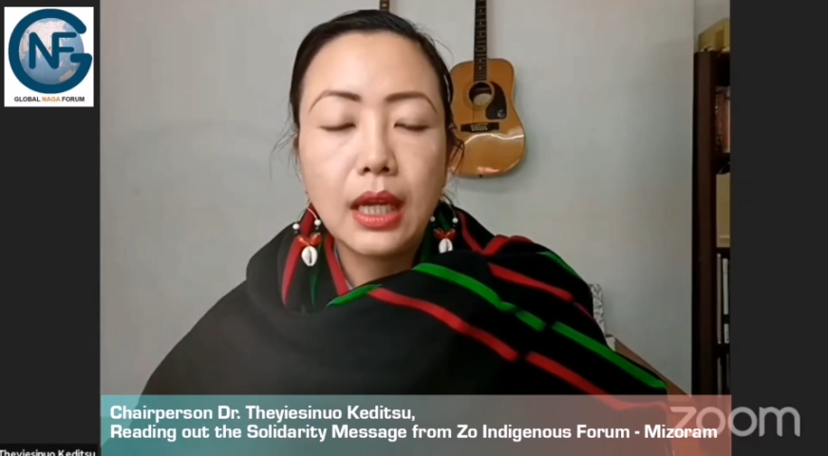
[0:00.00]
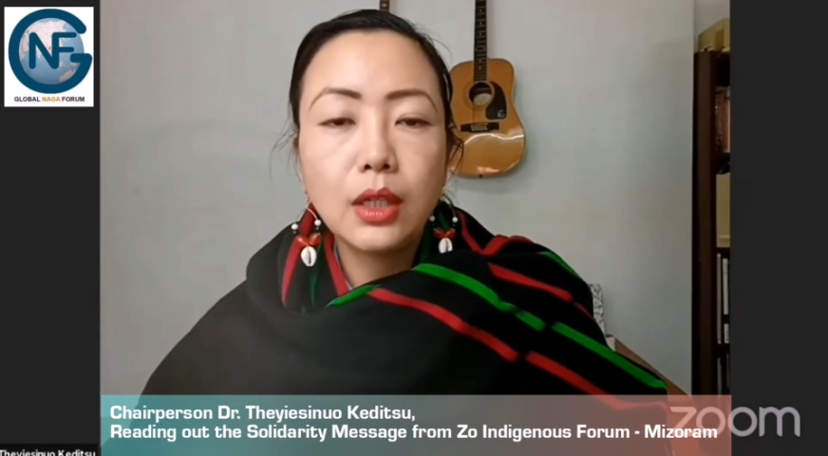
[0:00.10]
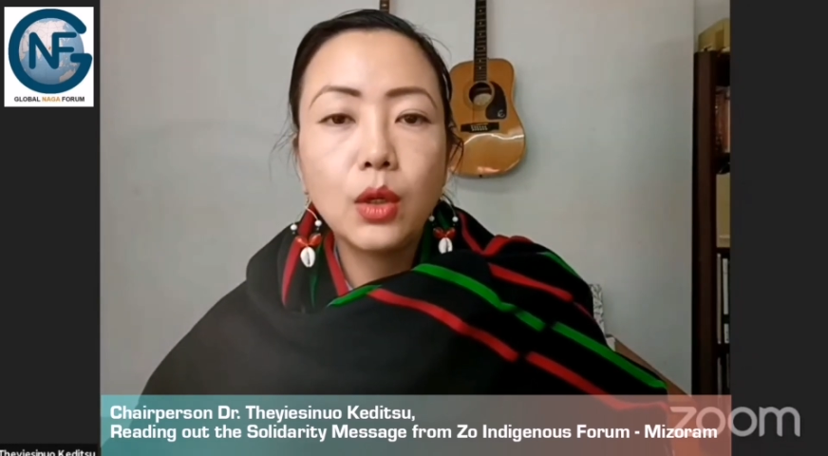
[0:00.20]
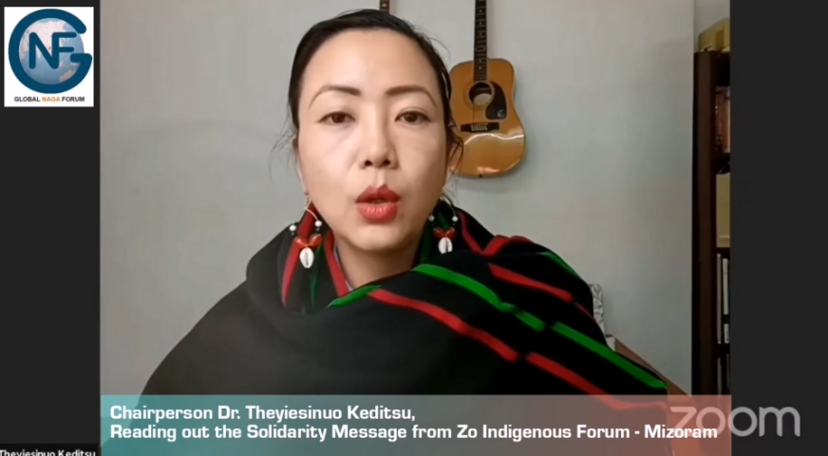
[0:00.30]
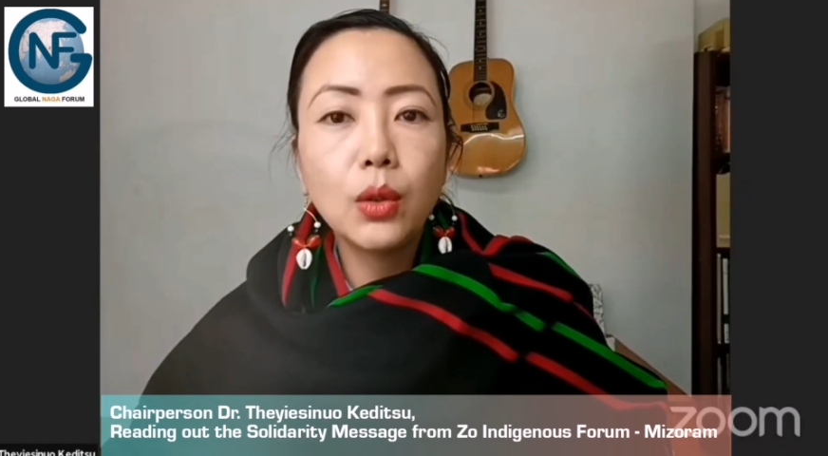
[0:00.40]

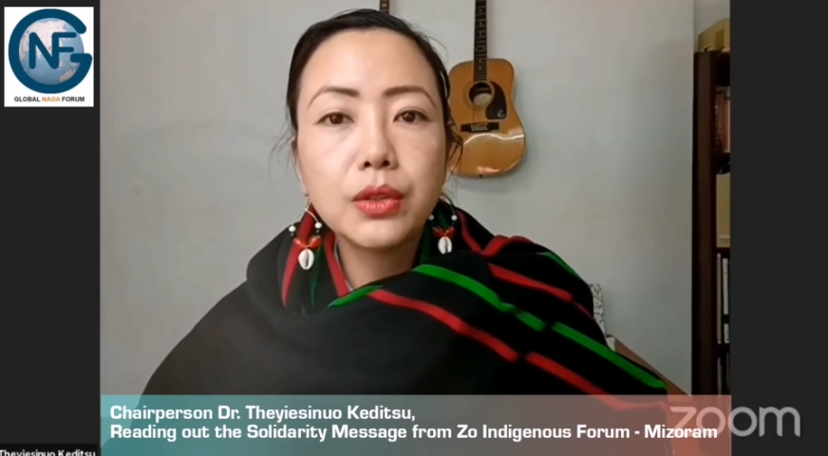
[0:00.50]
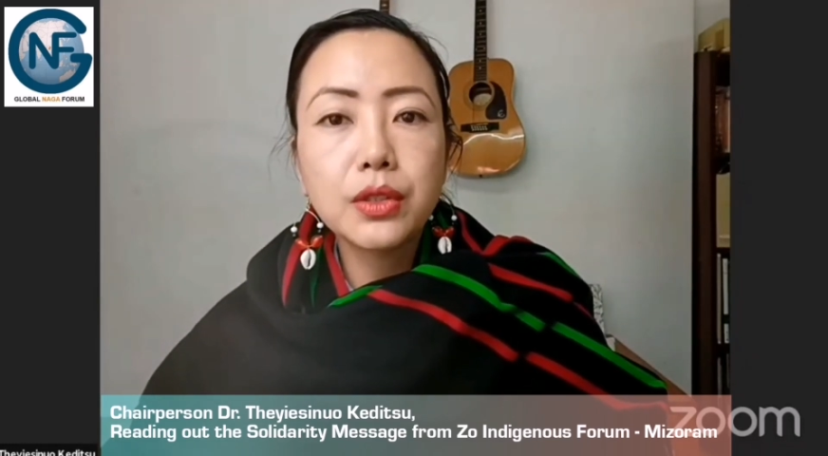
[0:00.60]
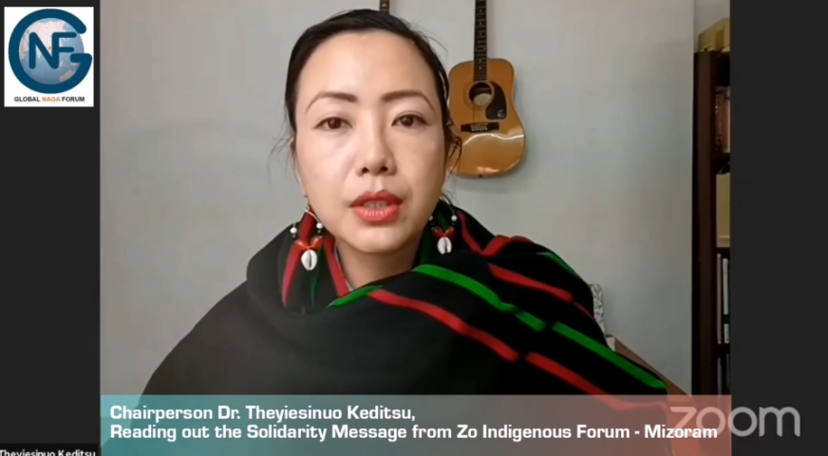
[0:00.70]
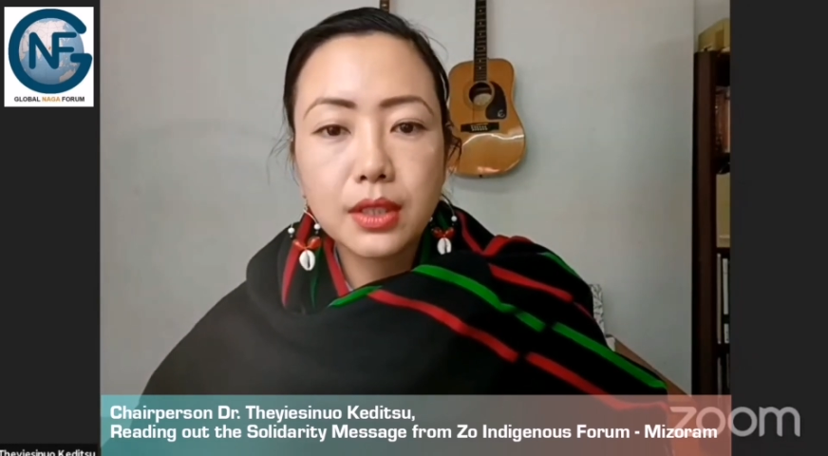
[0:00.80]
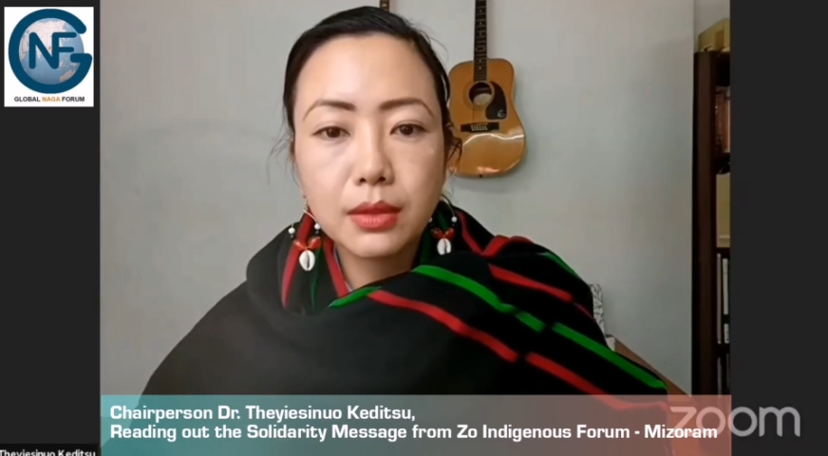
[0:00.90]
and
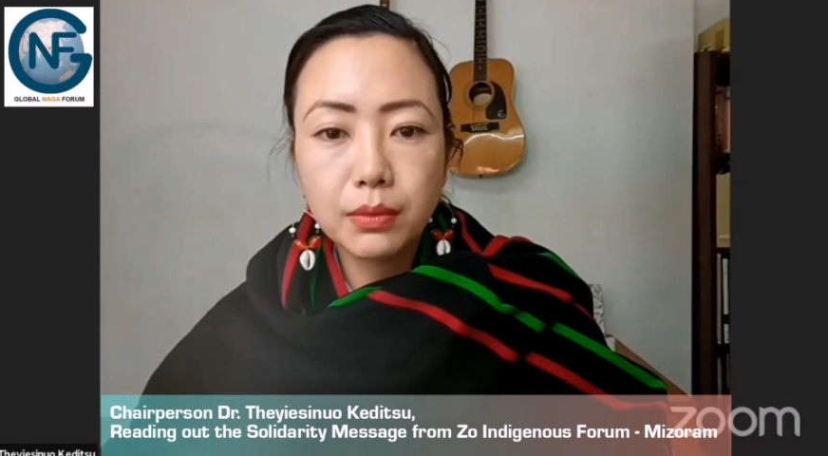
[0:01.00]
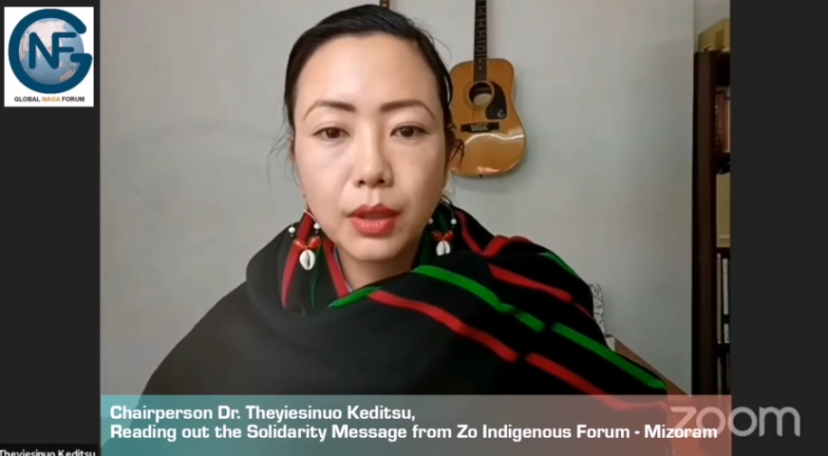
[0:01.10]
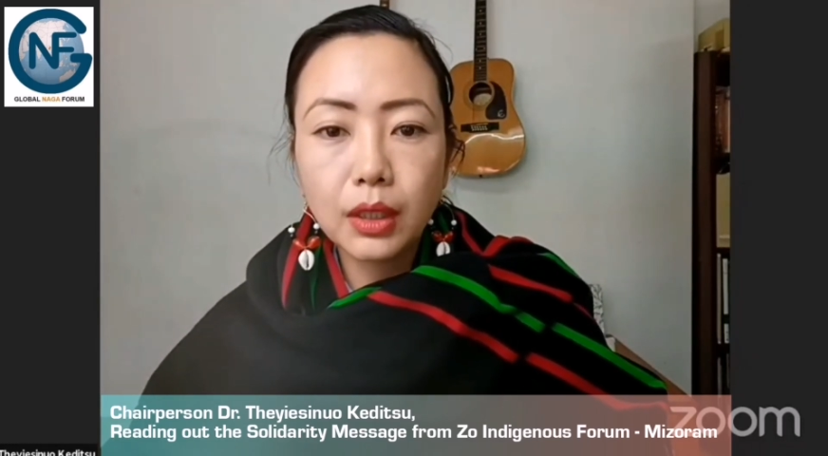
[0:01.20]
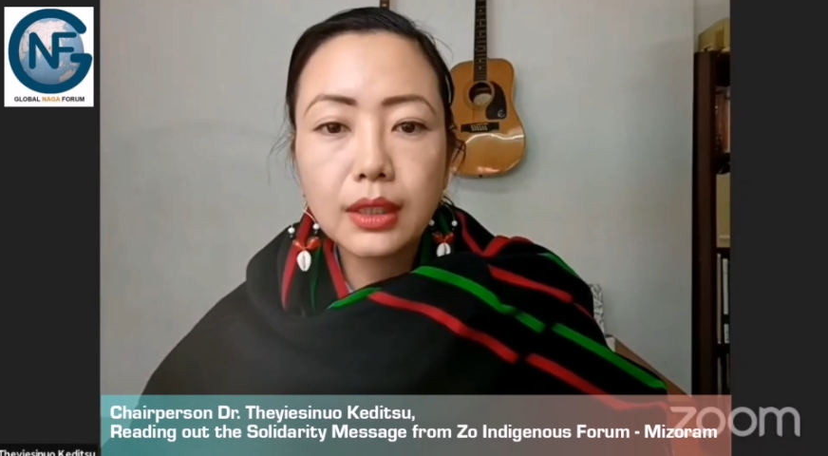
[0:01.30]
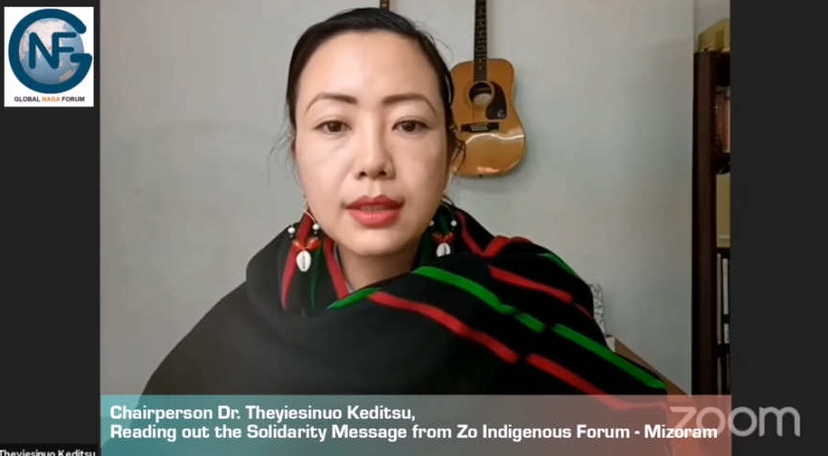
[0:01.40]
holds
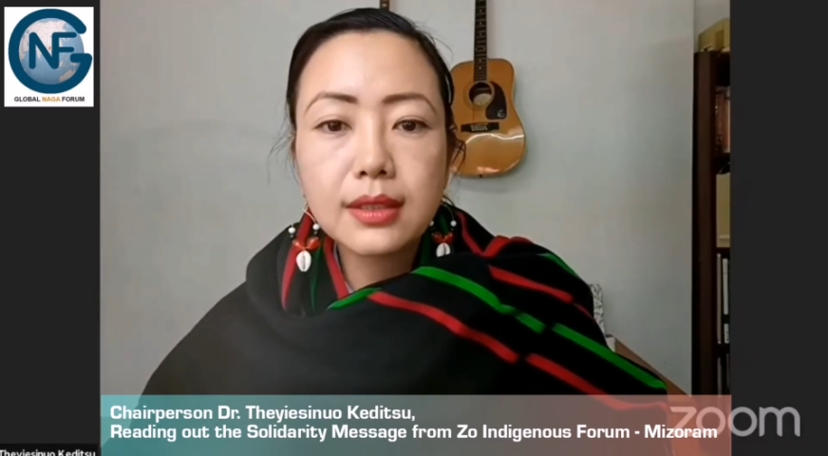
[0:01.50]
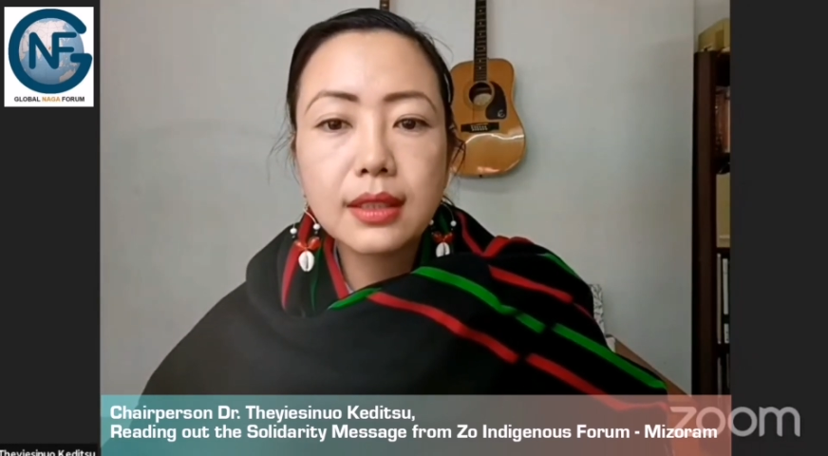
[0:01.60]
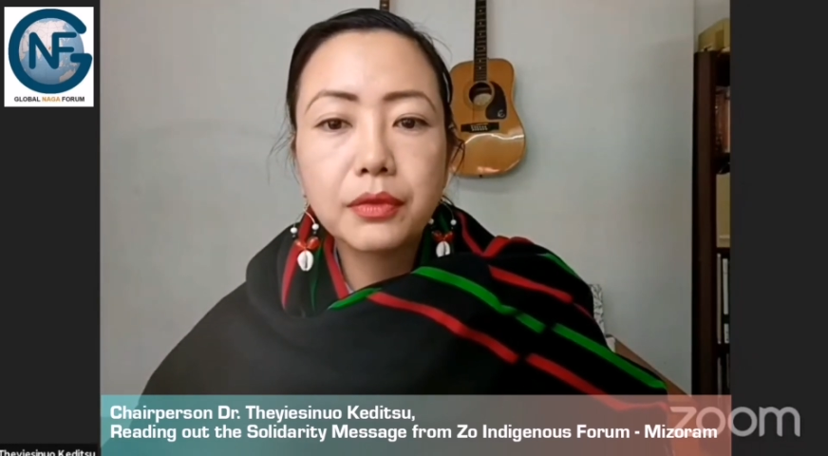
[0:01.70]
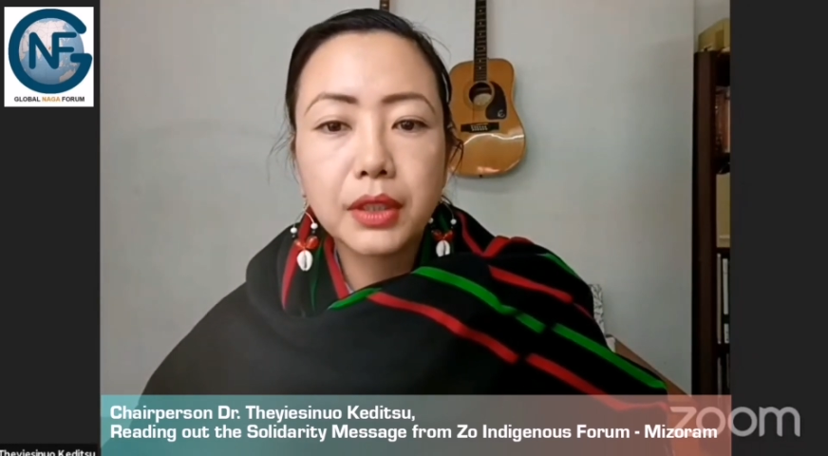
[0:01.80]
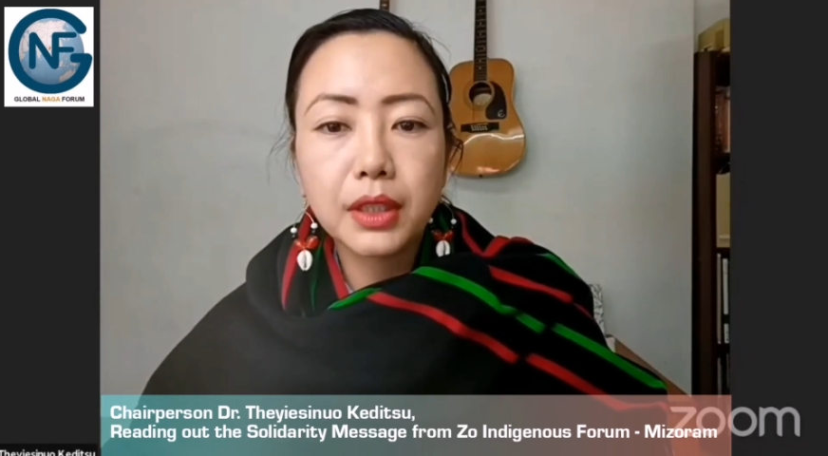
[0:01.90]
symbolic
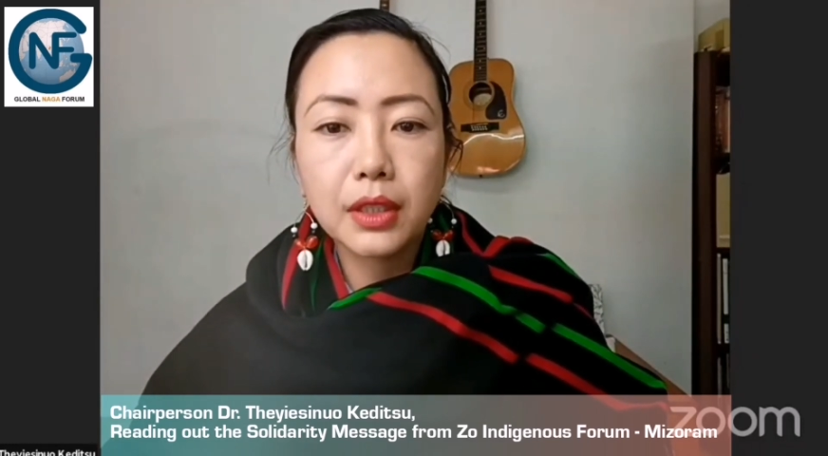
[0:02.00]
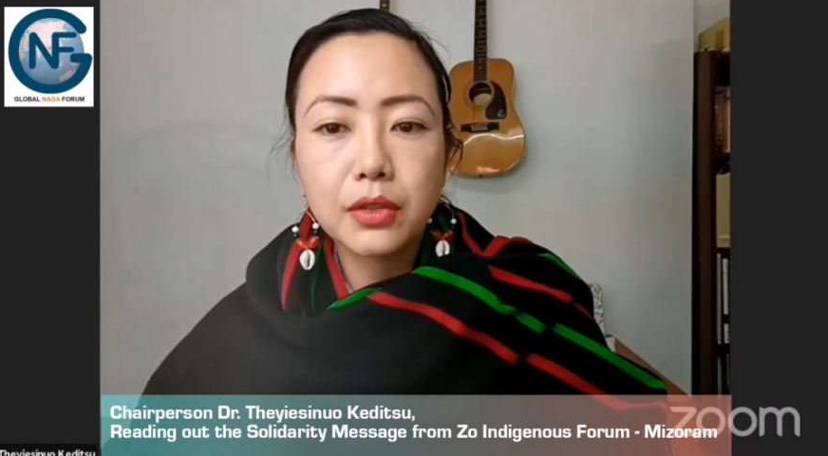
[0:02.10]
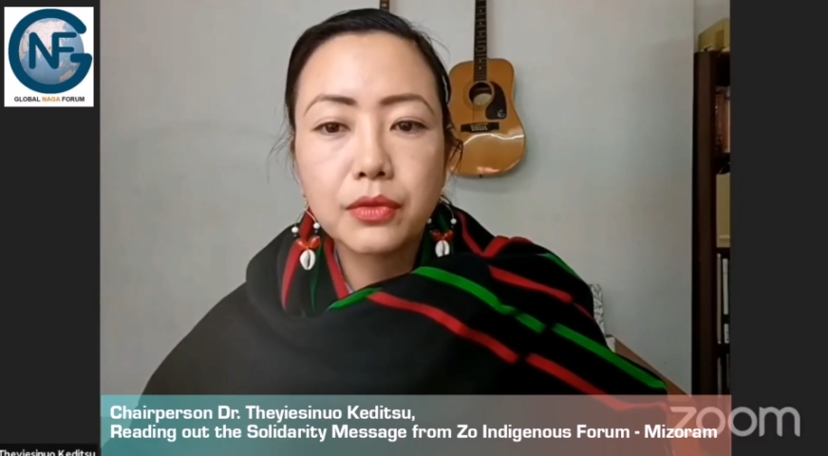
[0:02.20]
significance